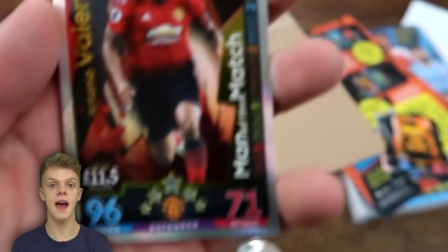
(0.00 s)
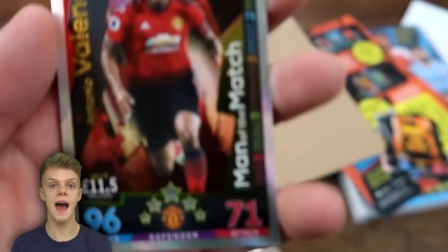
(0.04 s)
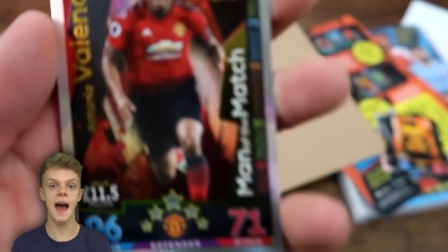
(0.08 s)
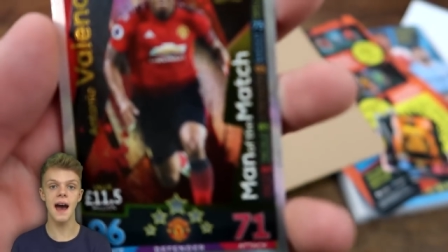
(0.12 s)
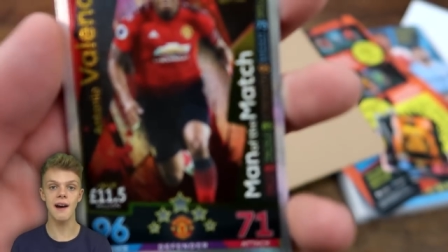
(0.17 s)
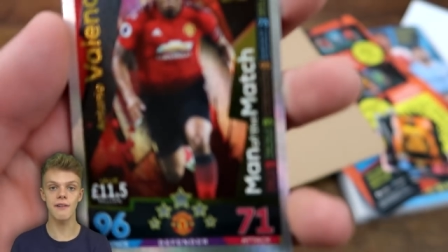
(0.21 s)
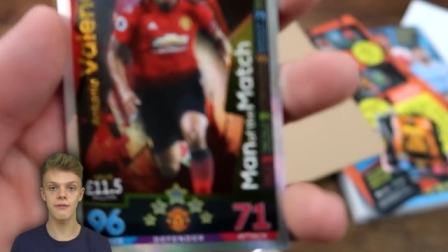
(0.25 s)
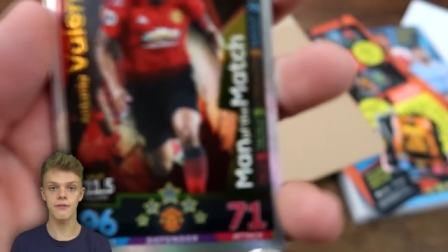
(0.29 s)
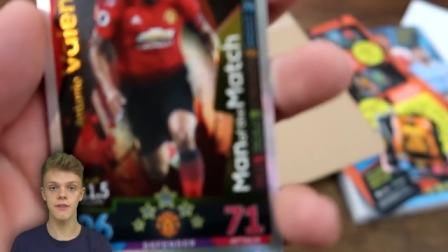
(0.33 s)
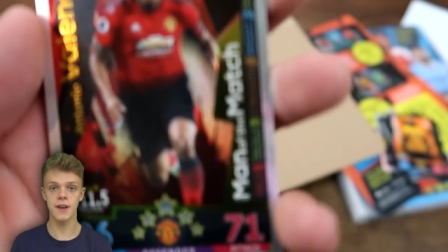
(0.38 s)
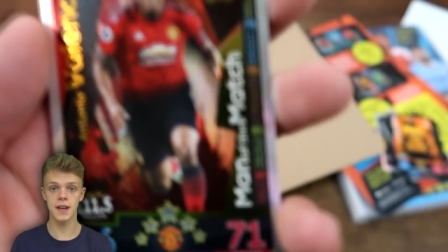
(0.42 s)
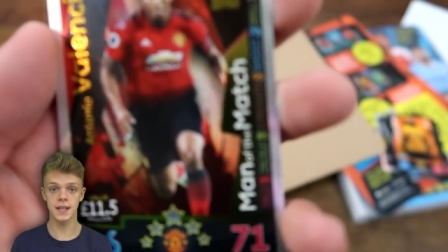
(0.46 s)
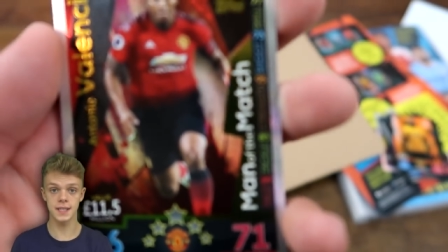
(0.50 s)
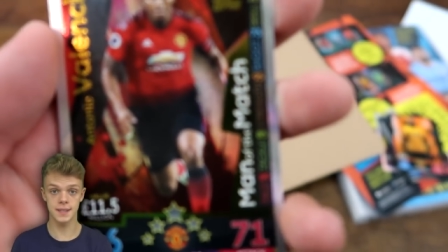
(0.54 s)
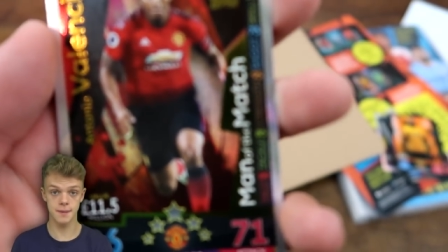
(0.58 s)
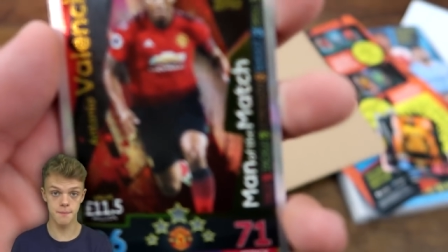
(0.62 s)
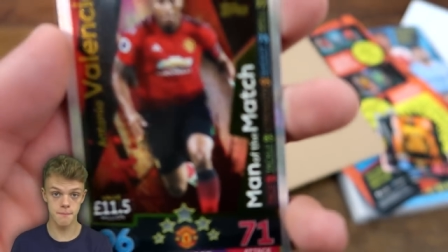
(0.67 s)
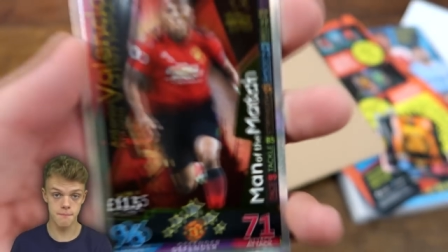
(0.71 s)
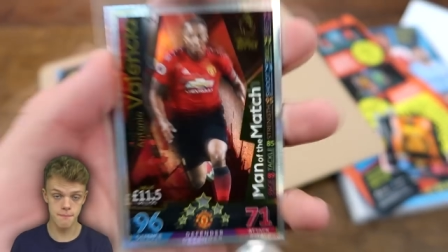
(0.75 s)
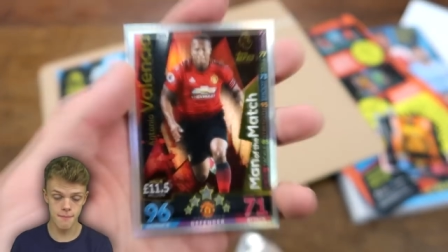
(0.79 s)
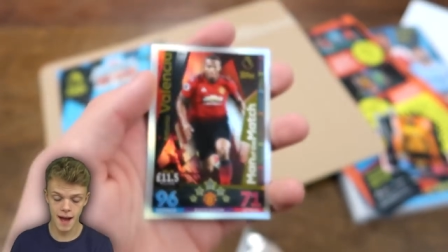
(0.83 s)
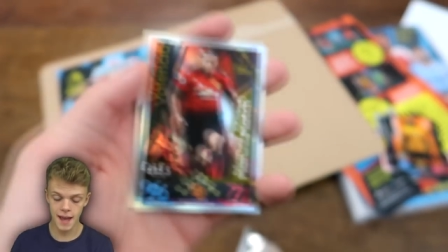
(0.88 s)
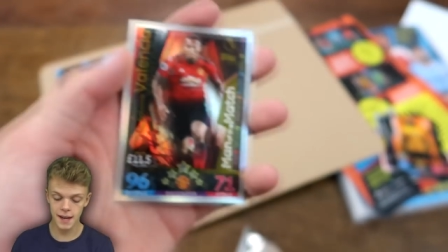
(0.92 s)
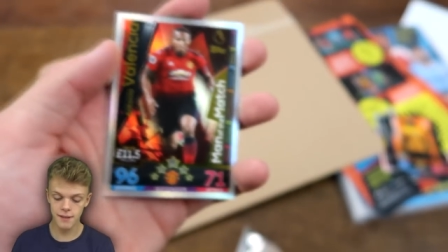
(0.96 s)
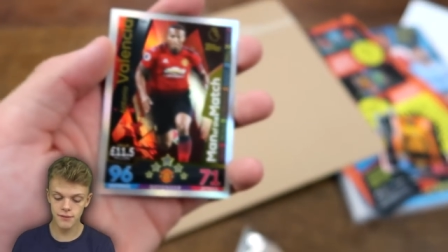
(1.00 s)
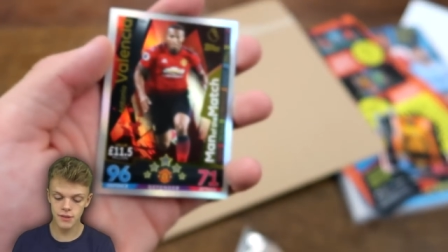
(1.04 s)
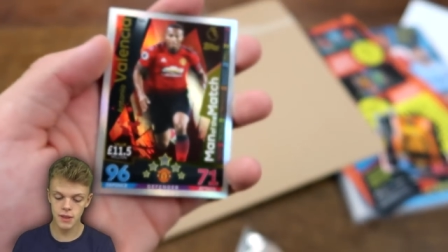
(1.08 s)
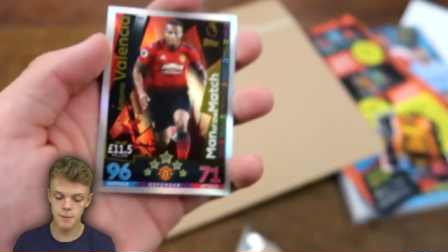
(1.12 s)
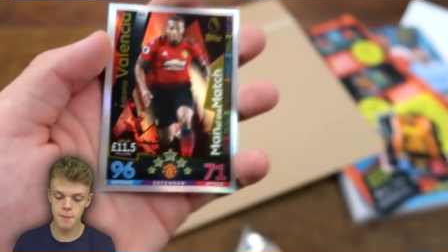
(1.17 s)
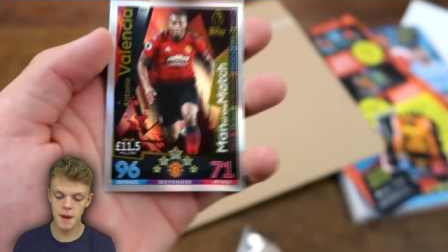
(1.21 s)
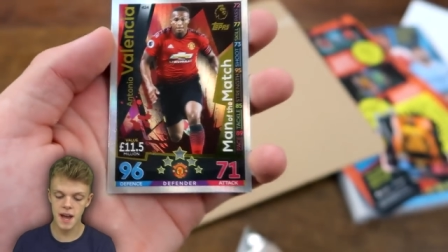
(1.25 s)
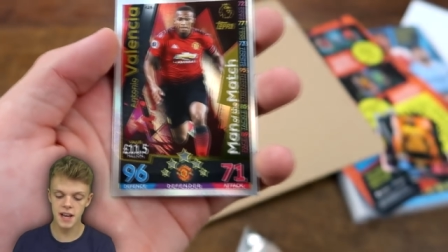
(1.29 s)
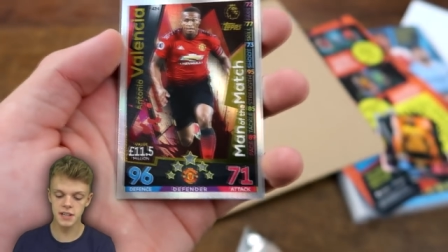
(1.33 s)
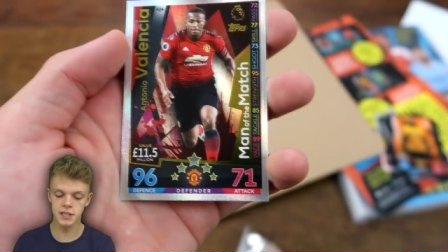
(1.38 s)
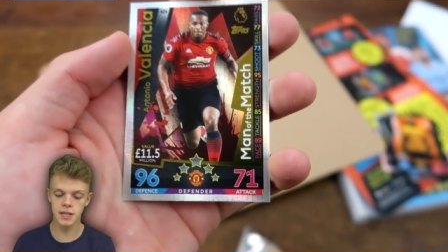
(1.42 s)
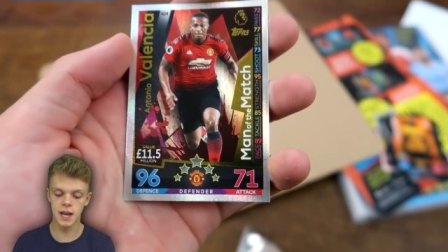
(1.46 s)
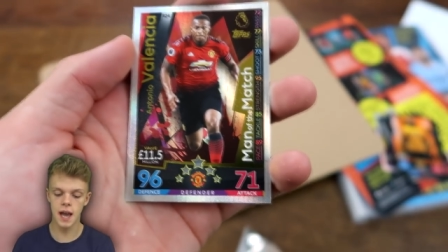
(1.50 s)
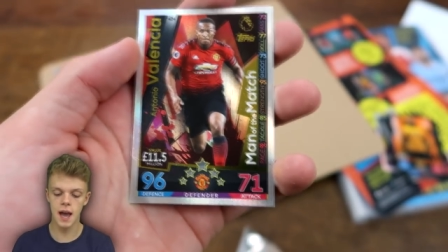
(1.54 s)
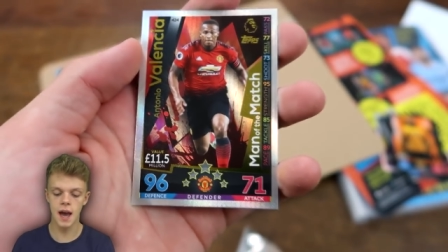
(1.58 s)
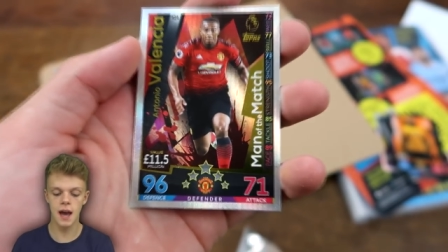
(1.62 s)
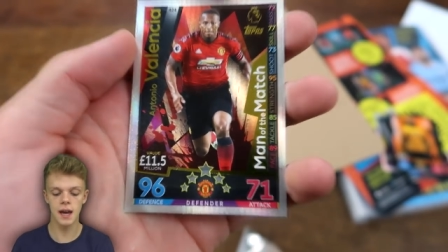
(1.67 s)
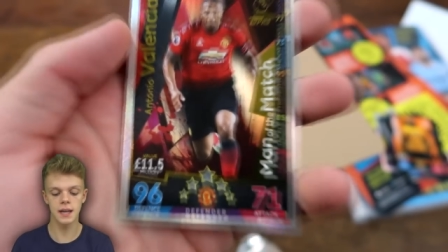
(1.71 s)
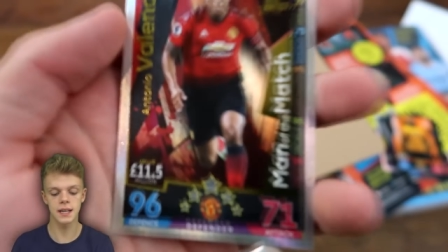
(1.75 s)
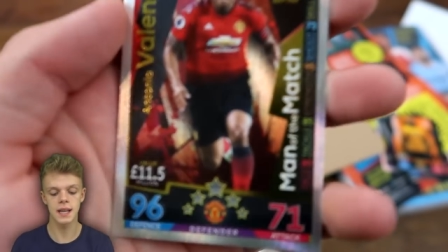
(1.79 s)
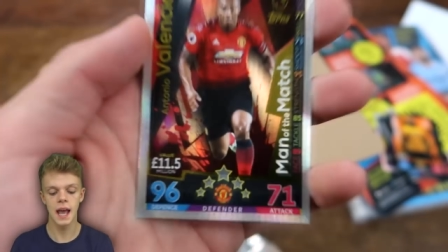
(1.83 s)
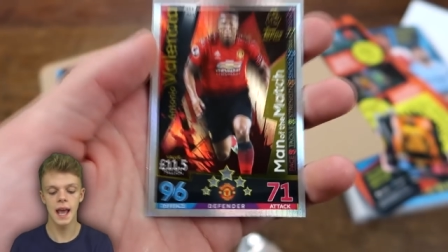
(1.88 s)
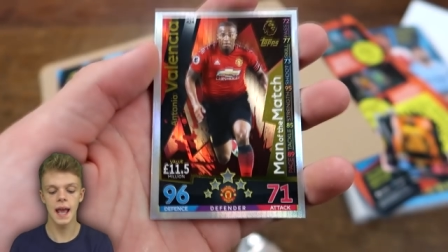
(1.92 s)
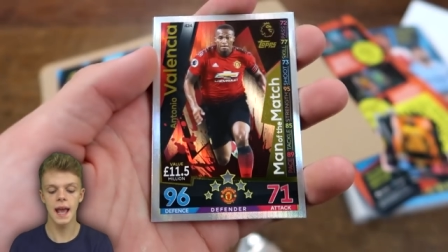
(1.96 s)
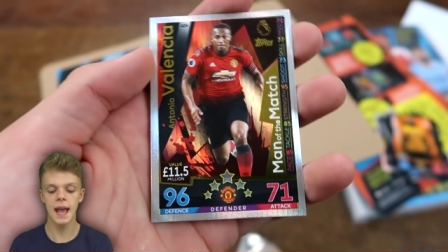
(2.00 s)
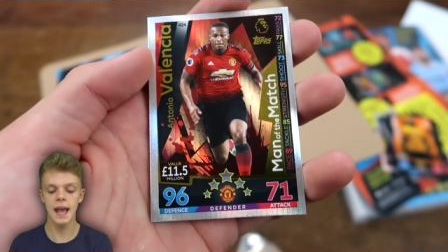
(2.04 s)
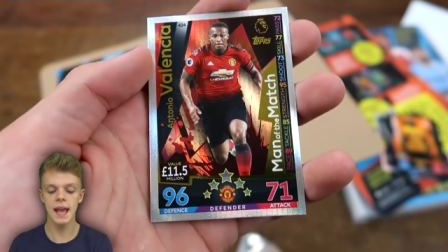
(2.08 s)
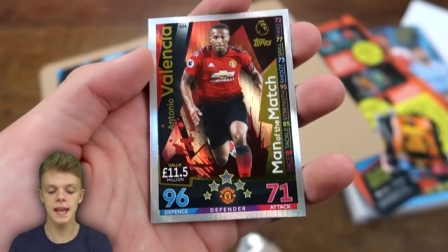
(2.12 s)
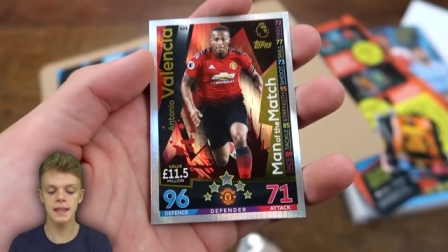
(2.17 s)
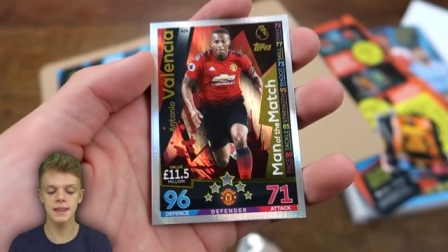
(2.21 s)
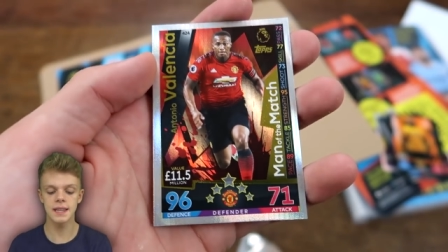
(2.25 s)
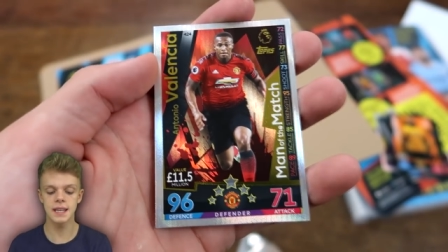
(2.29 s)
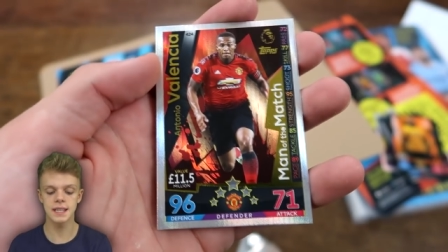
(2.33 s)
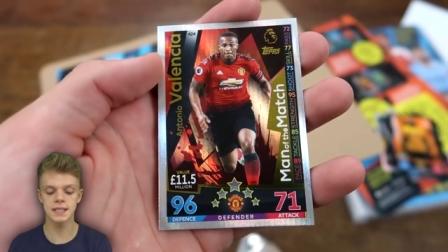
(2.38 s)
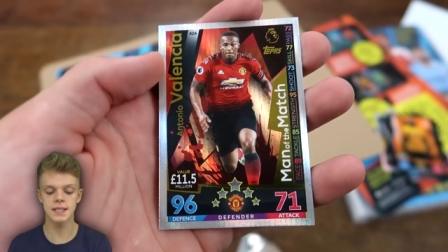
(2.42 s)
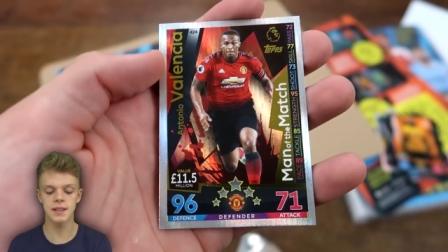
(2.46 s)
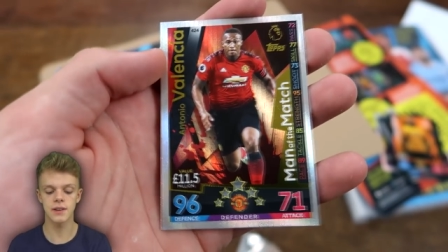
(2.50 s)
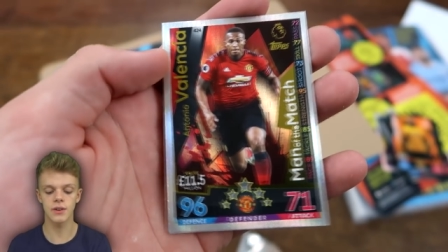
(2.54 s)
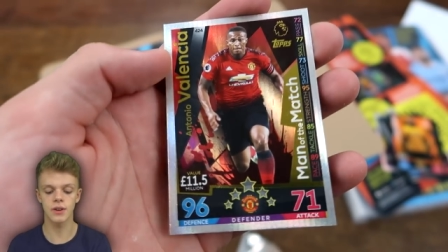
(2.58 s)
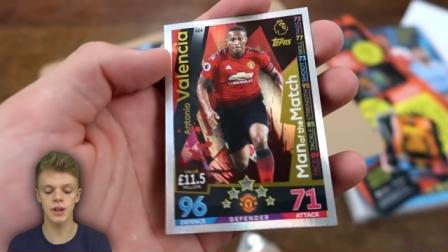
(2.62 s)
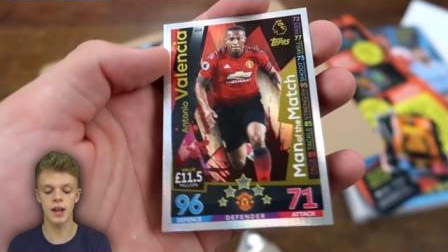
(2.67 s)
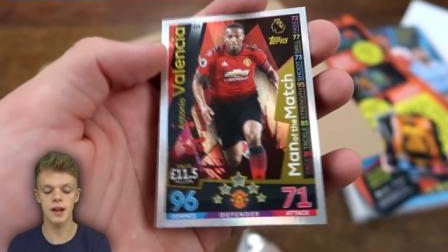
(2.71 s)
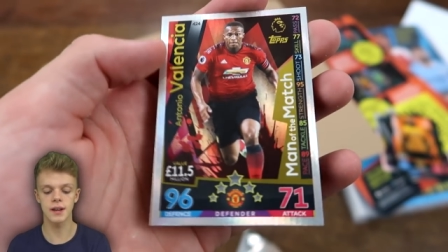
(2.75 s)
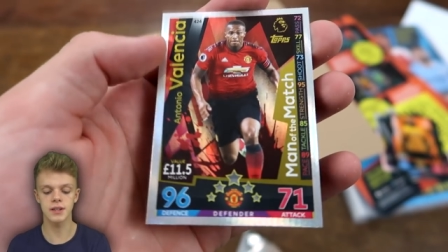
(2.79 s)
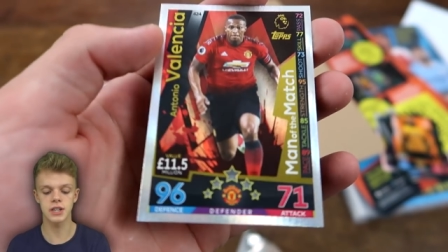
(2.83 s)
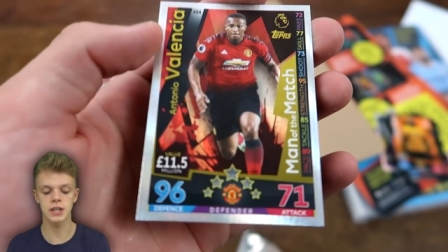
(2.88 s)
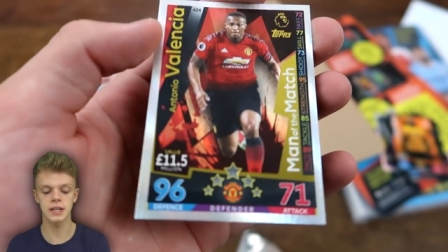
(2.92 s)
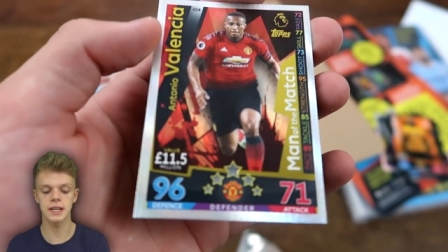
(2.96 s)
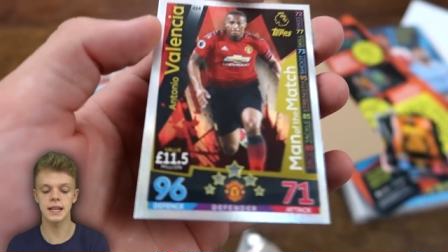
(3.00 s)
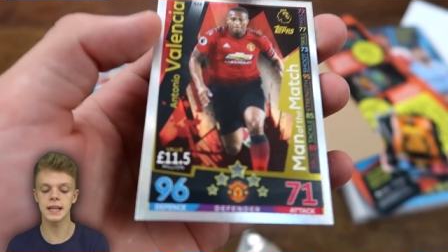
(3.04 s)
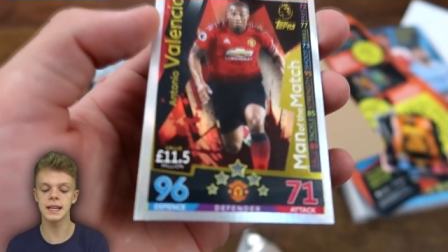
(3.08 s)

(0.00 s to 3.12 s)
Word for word: our first man of the match card in this new collection.